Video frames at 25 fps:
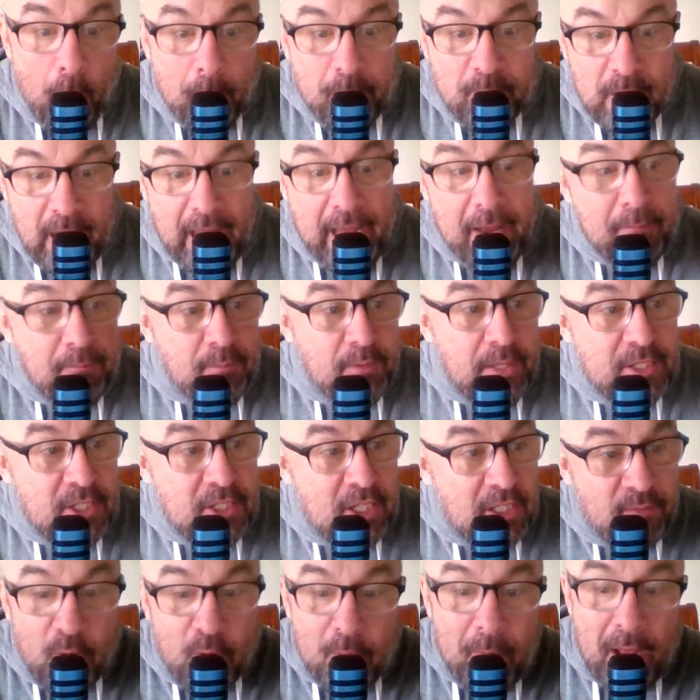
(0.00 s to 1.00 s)
Hey, this
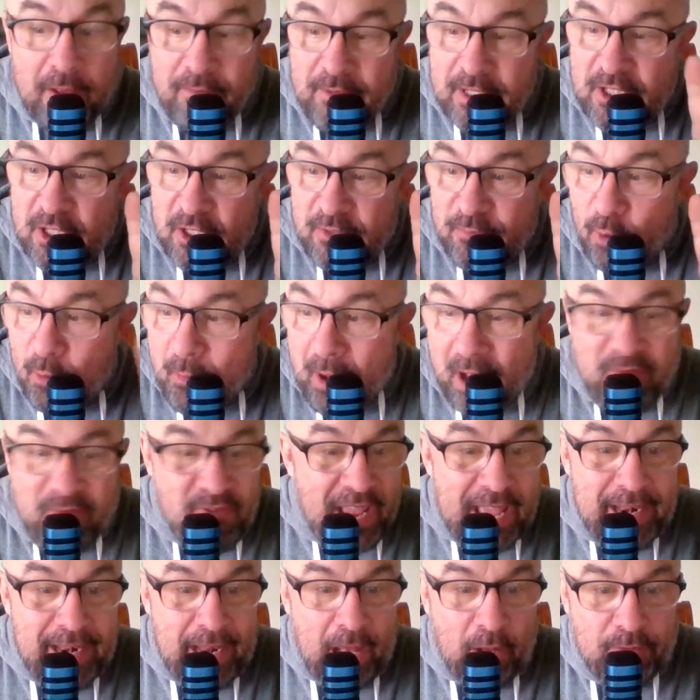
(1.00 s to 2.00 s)
is for my
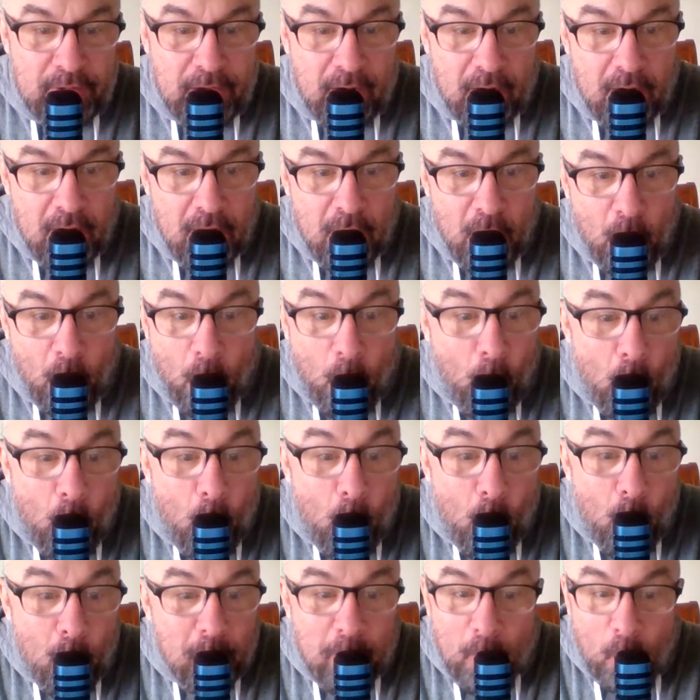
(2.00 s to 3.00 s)
fan out there.
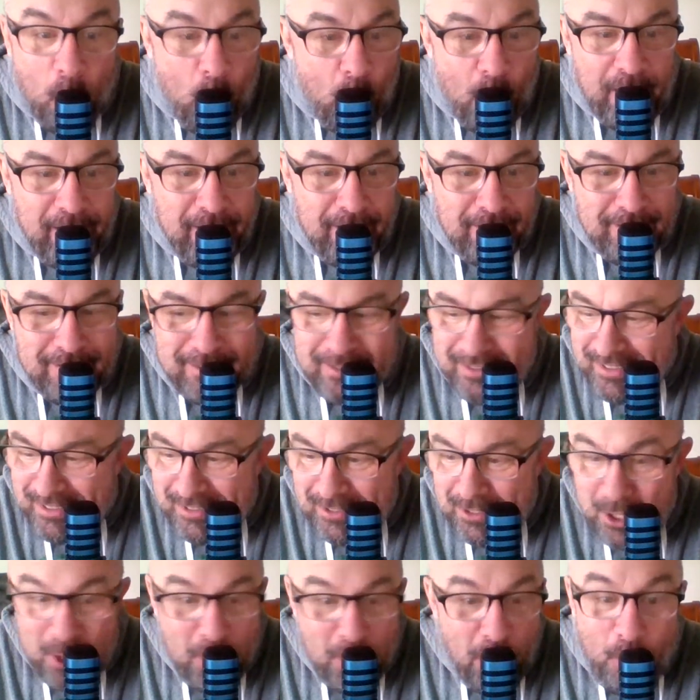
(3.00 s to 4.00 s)
Oh boy.
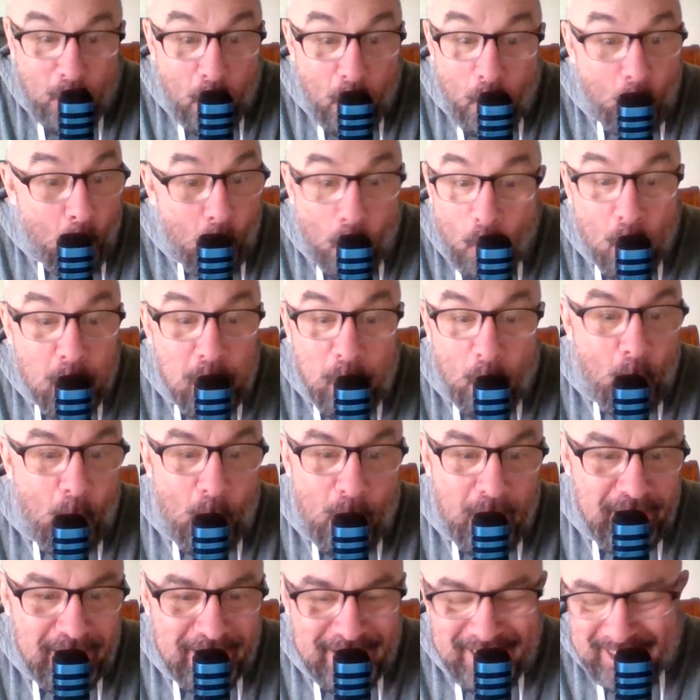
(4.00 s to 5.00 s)
Oh boy.